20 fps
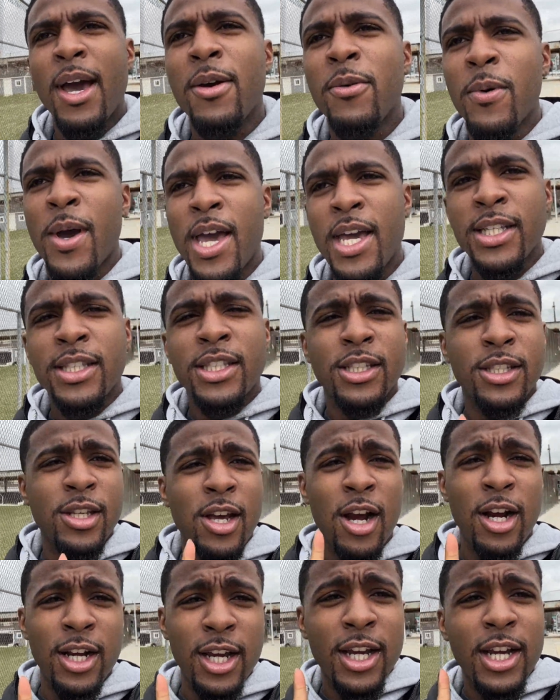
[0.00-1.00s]
way to
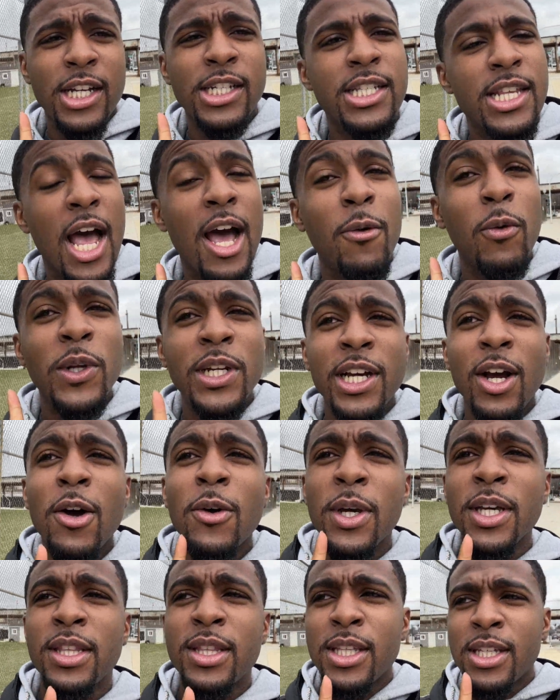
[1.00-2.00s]
Target because I want to go
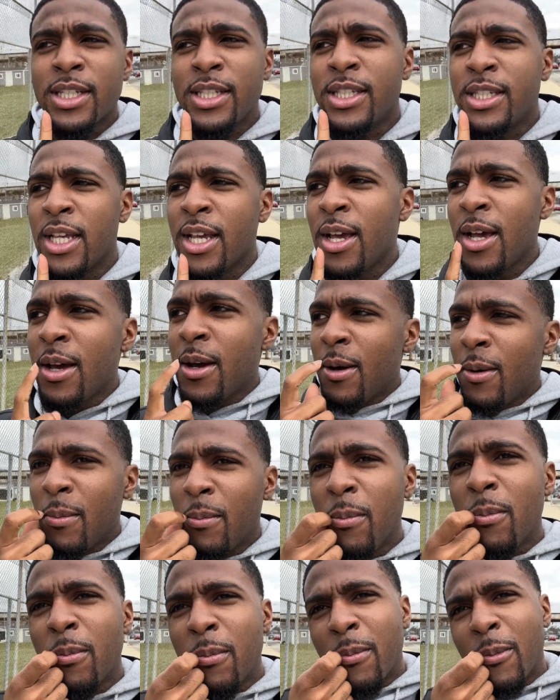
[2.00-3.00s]
get this
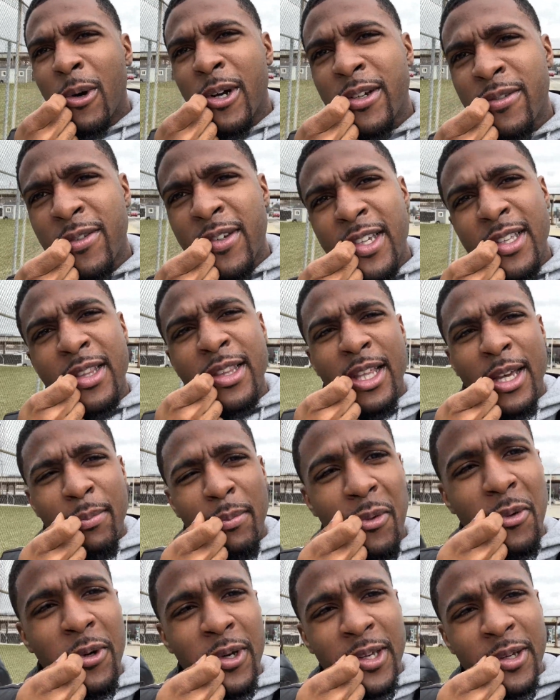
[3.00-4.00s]
Morphe lip
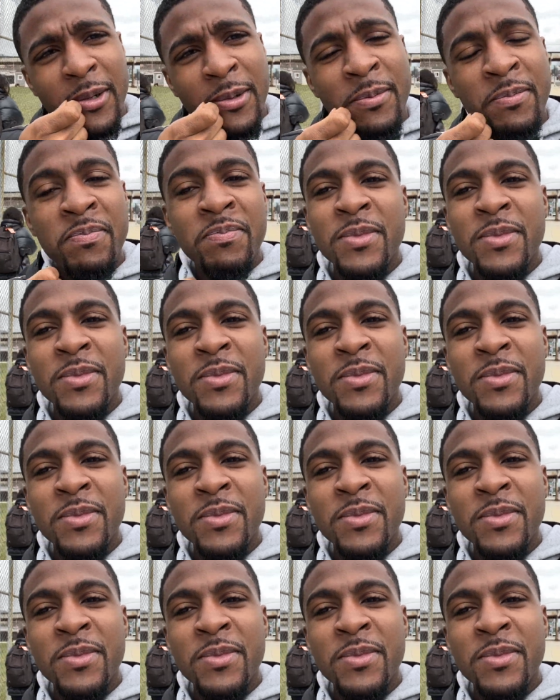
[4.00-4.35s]
oil.